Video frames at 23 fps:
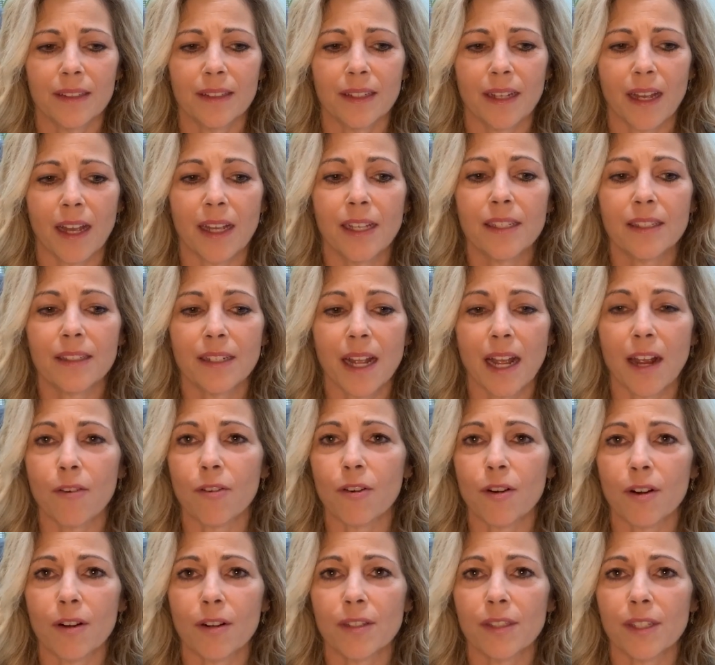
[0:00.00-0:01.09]

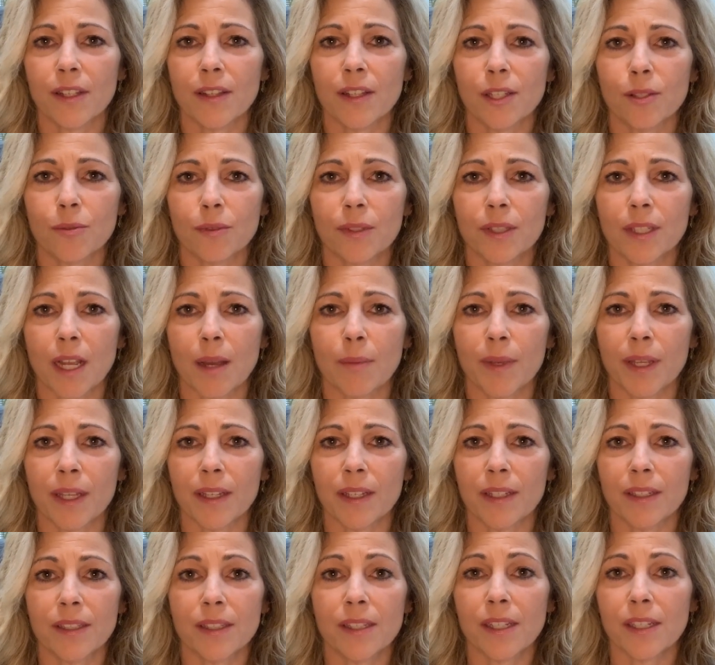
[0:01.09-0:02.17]
Eisenhower said this was coming
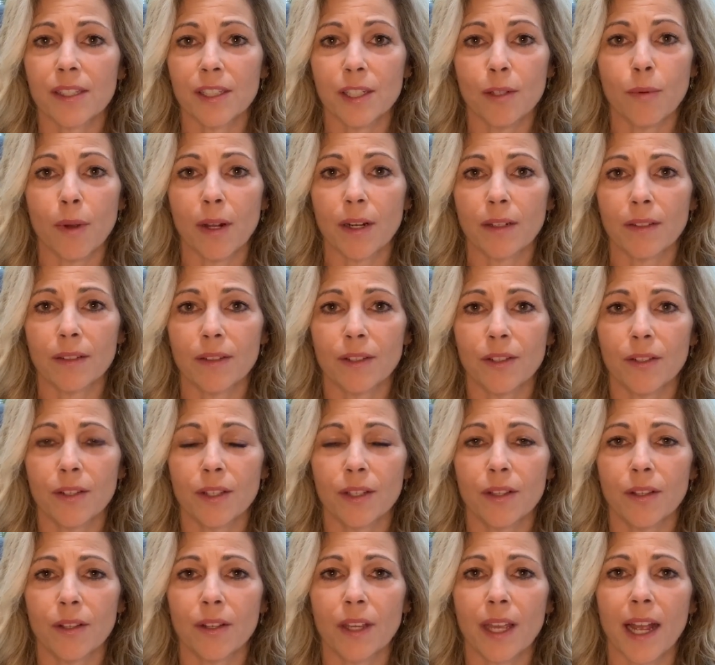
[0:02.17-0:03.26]
in '61. You
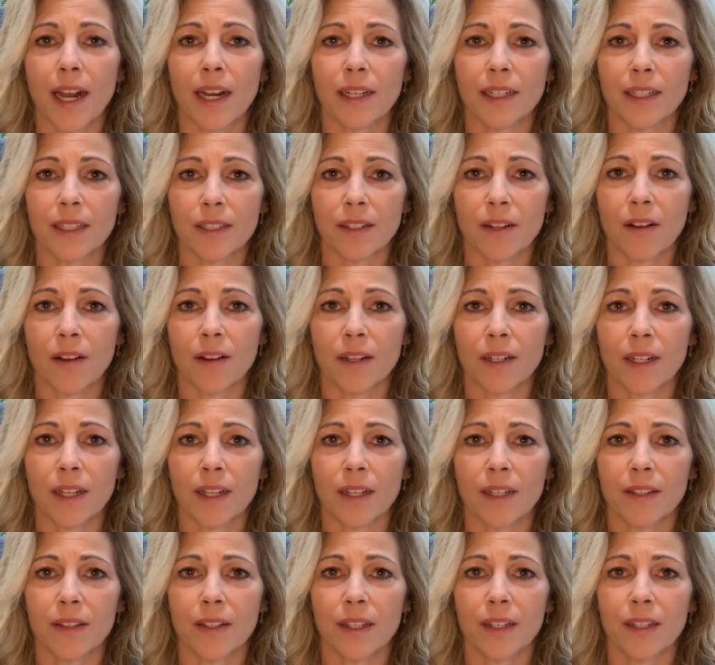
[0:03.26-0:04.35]
can look at it on
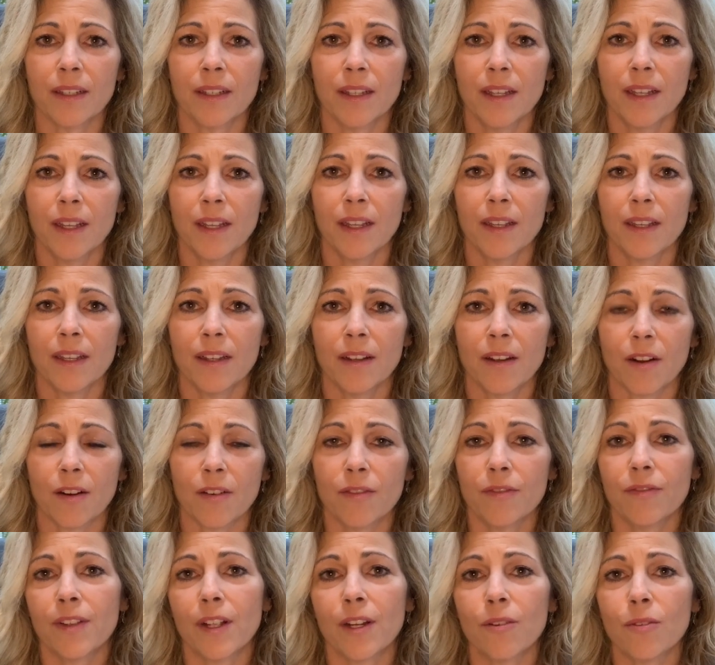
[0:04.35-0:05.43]
our
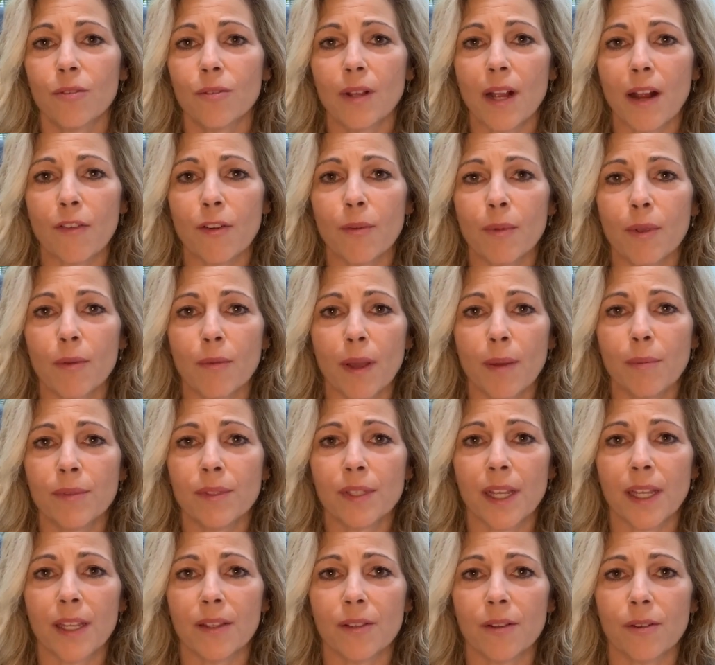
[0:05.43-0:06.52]
federal government
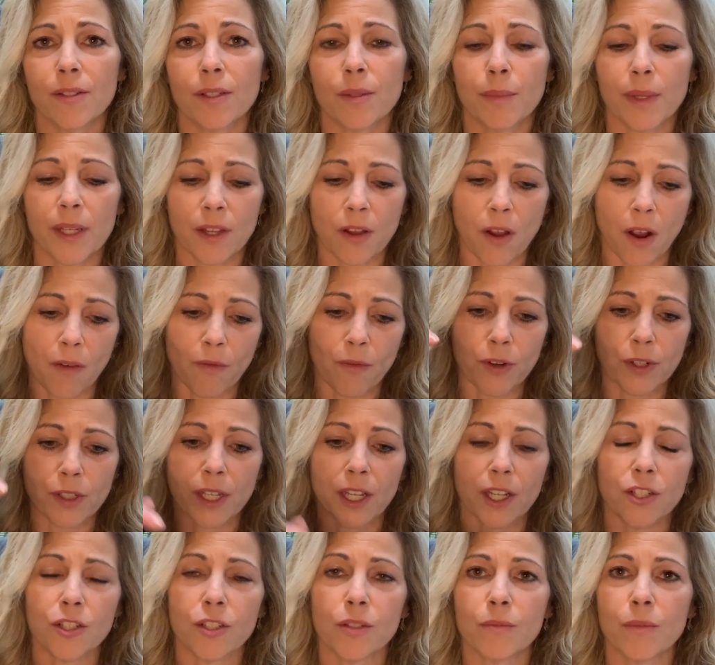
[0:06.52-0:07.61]
website. There's a big
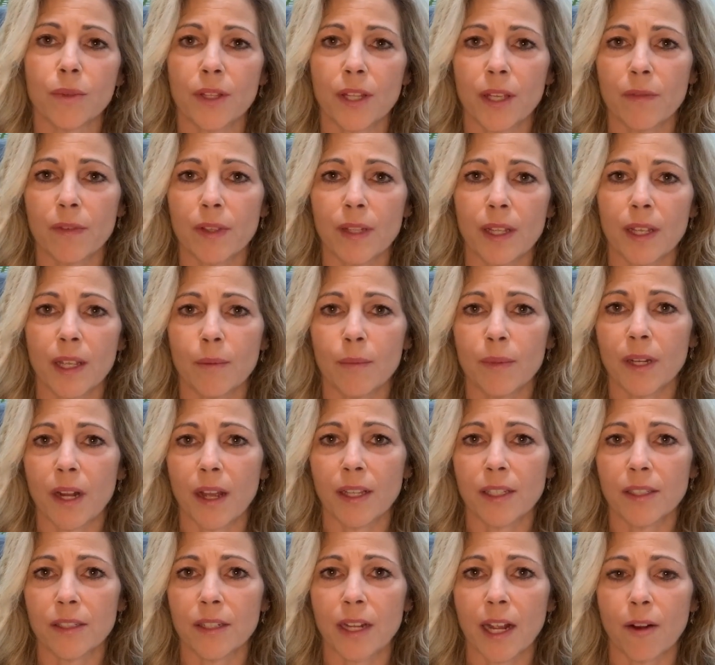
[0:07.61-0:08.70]
conversation with him and
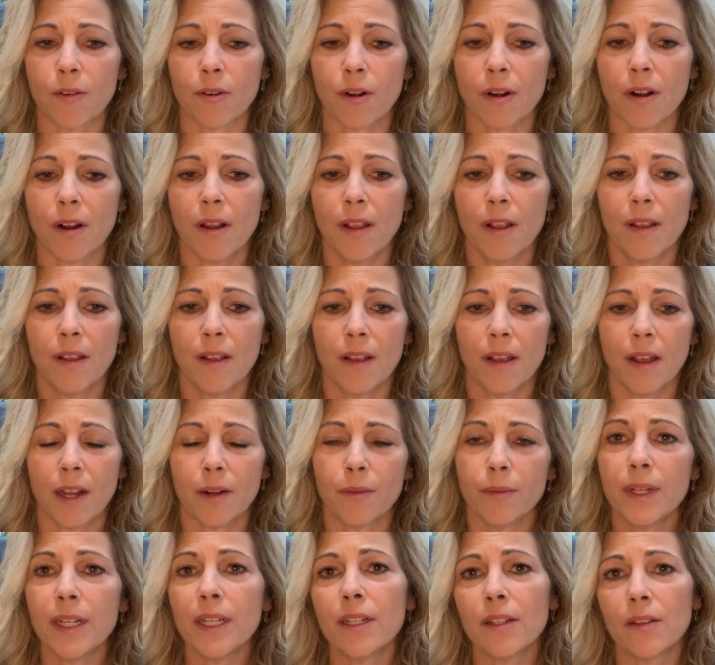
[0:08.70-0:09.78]
Eisenhower. I
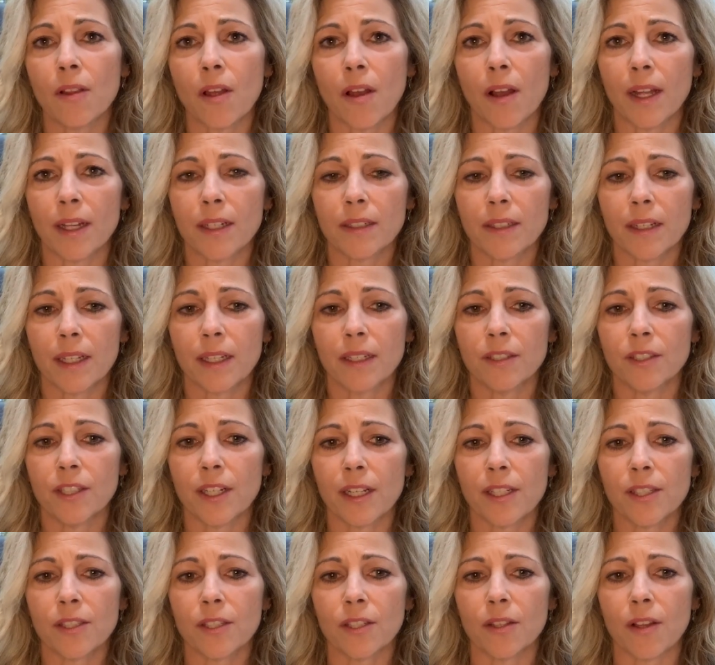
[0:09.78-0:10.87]
read a lot. I
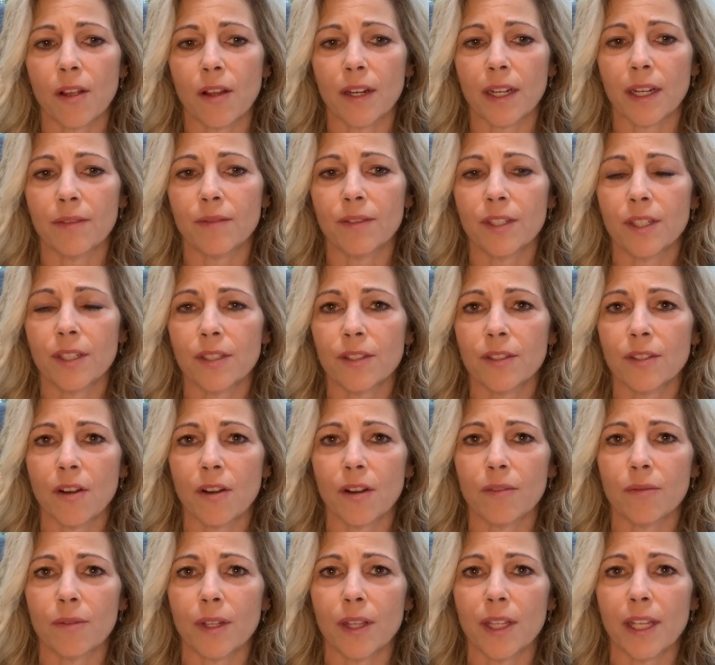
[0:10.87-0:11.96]
ingest a lot. I'm just
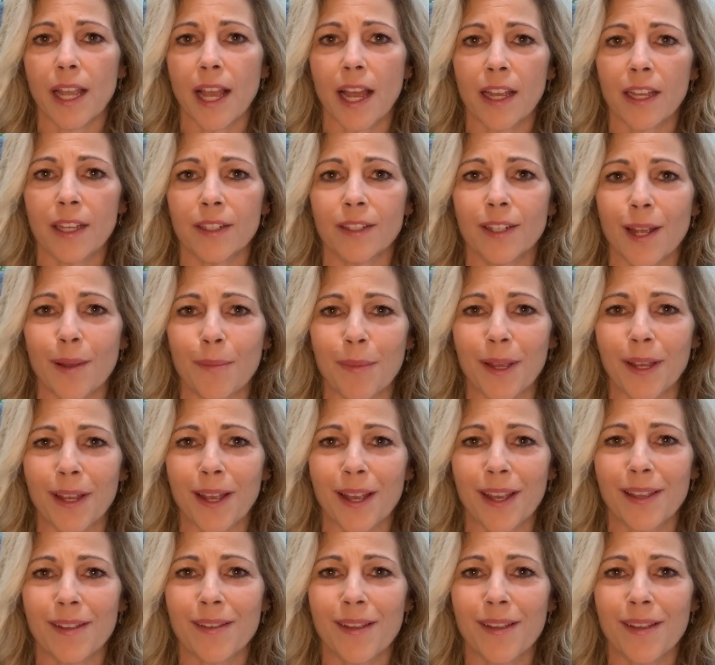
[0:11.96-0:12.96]
not really academic.